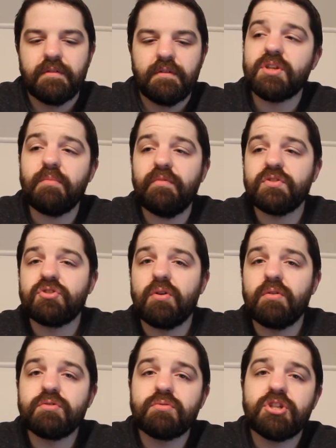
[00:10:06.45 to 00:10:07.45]
Some of his
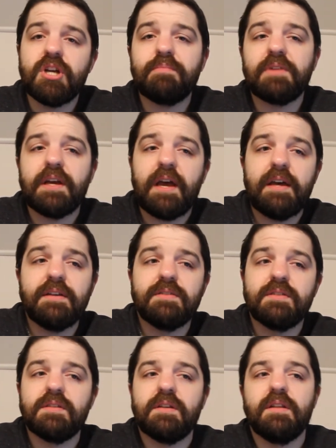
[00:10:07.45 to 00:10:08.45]
drones were shaped like
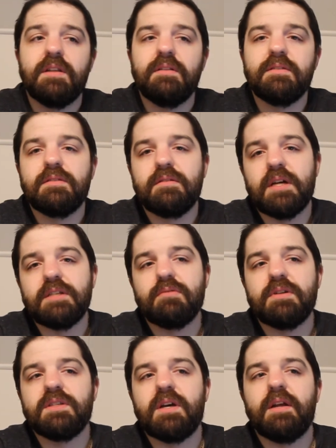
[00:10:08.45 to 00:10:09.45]
eggs, and that's
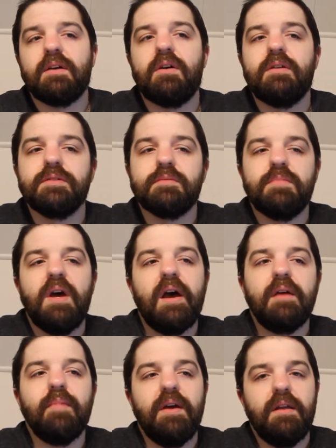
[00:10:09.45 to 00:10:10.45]
why Sonic calls him
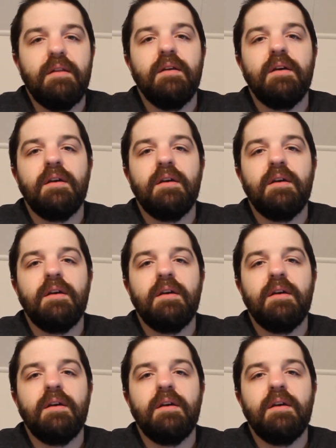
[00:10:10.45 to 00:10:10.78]
Eggman,